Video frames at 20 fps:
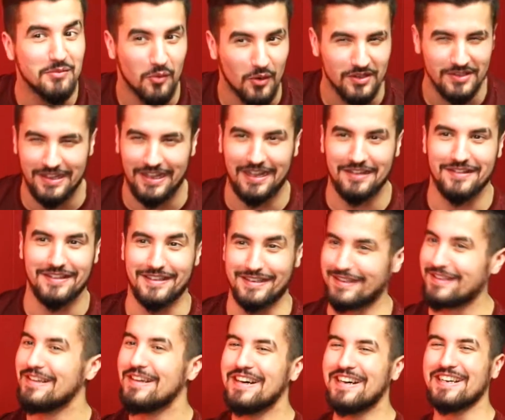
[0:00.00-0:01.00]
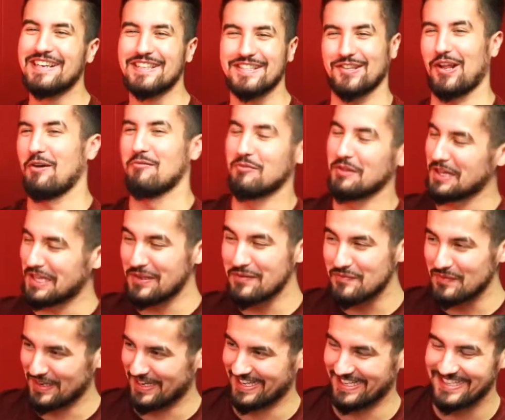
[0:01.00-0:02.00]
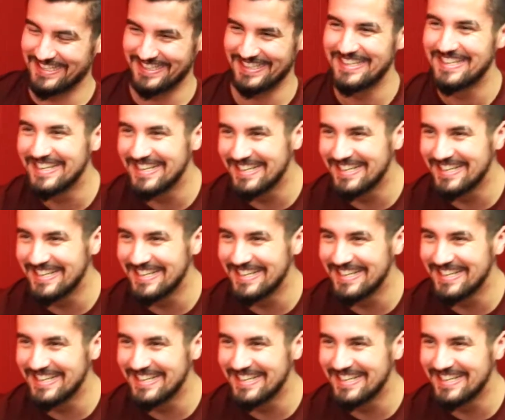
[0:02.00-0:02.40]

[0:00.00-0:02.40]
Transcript: one day I'll need it, so I'm leaving it.